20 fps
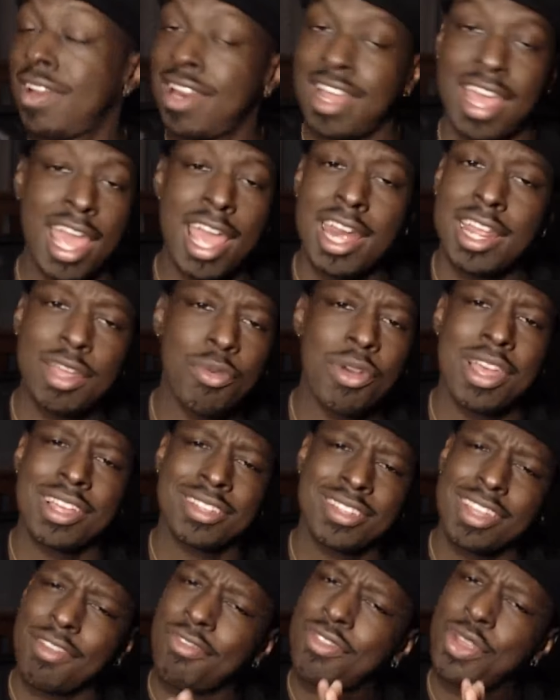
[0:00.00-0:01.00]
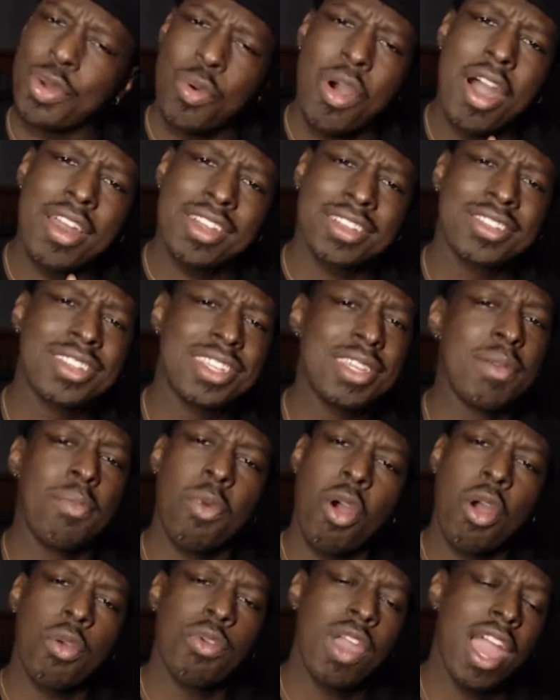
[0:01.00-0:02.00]
Anyways, if you want to see
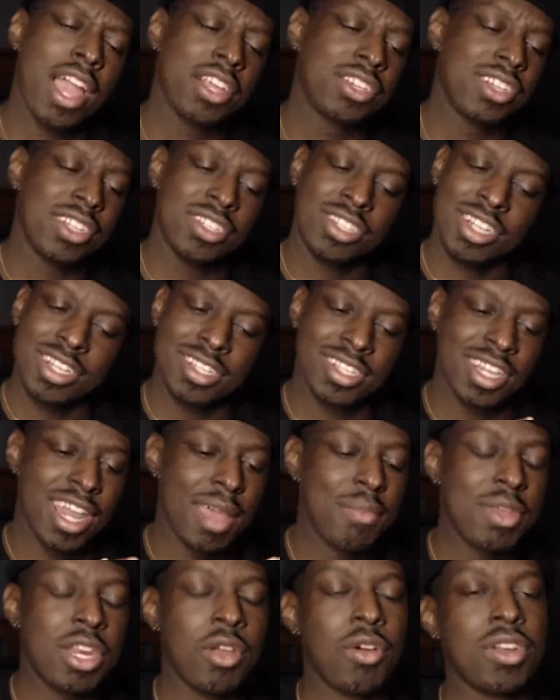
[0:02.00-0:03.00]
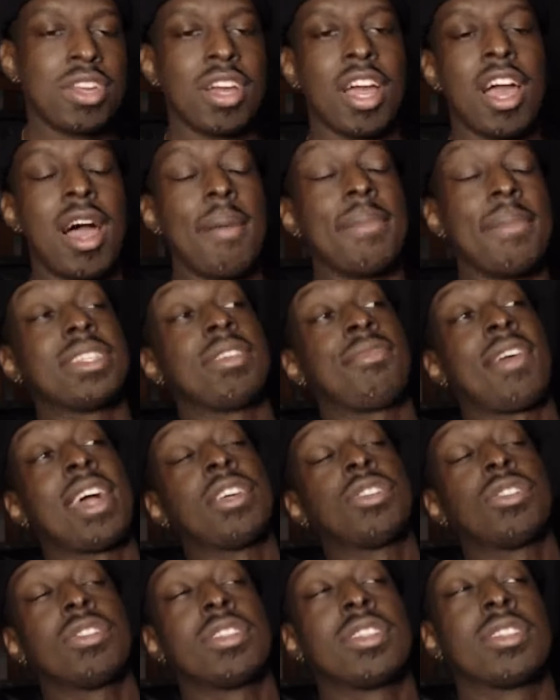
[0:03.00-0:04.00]
more reactions, just let me know in the comments if I
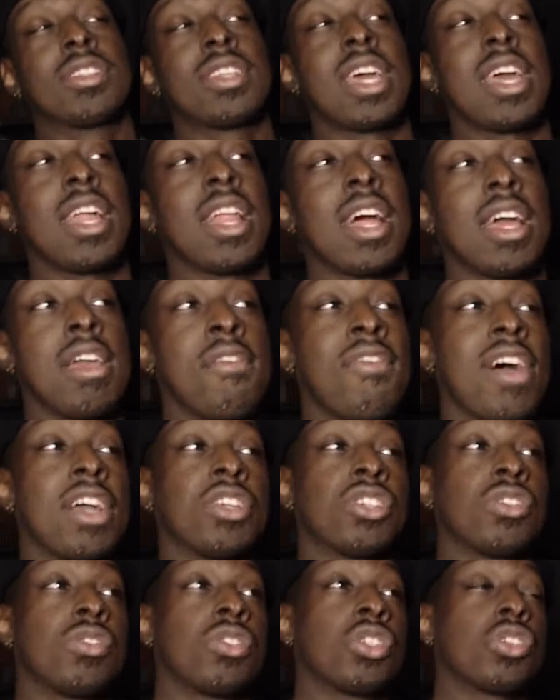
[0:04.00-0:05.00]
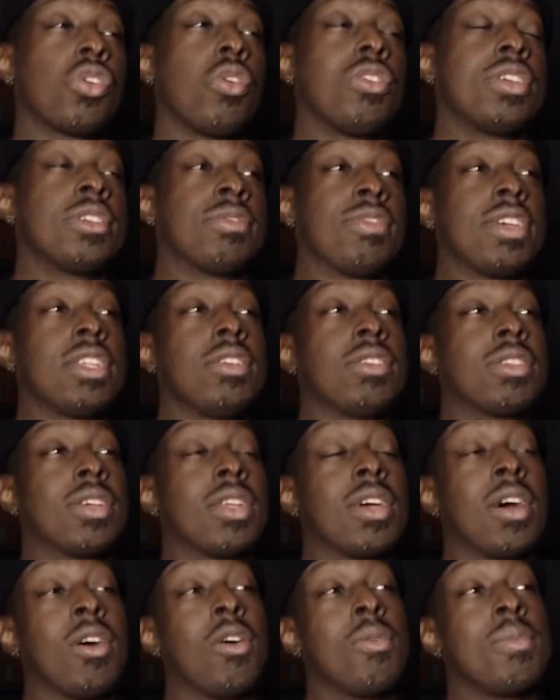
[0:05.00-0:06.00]
should send, if I should show this video to
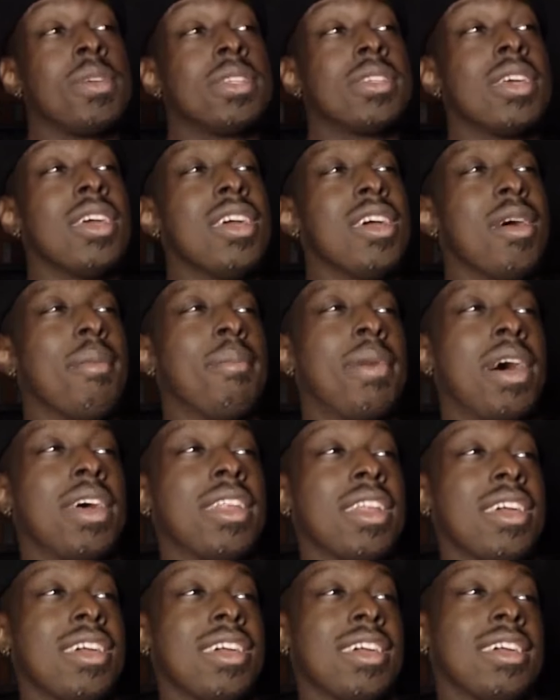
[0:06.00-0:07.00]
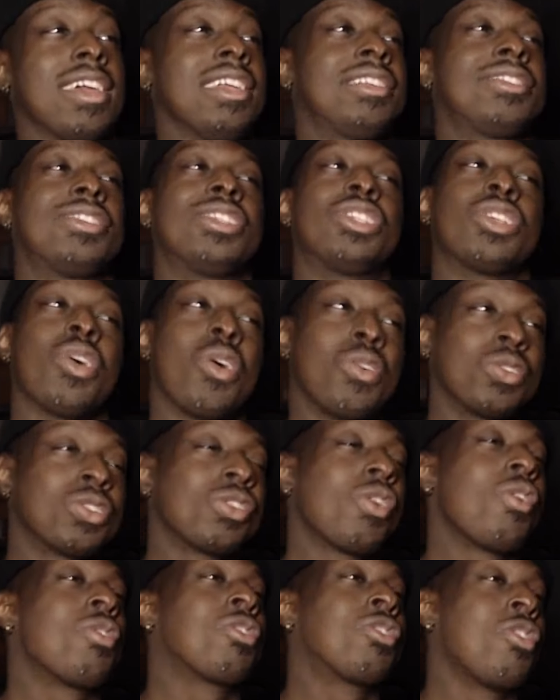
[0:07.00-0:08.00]
the homie. But it's
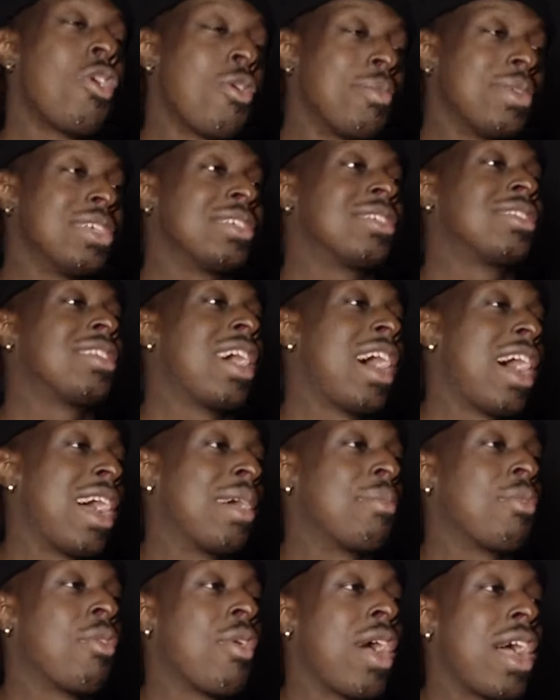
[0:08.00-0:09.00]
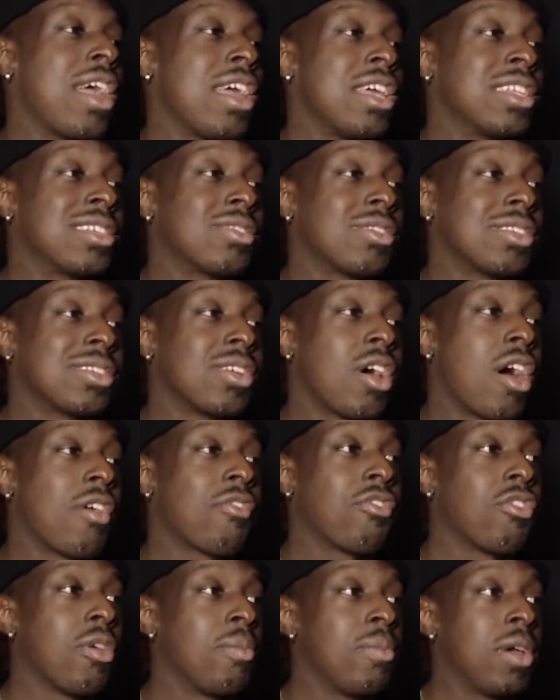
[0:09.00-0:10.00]
JoJo Gomez time, all right? It's a song
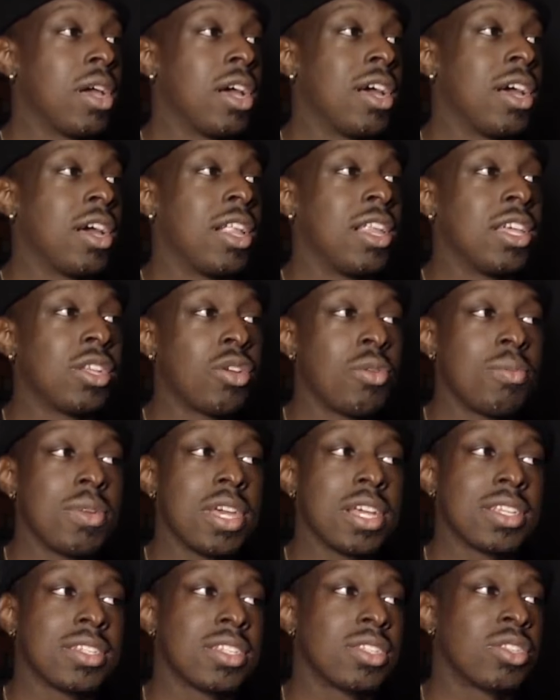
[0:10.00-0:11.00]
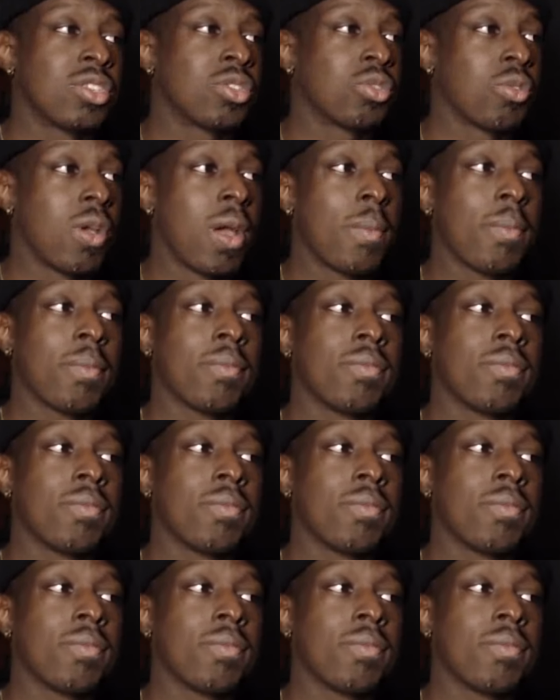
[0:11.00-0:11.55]
from uh, Little Mix Strip,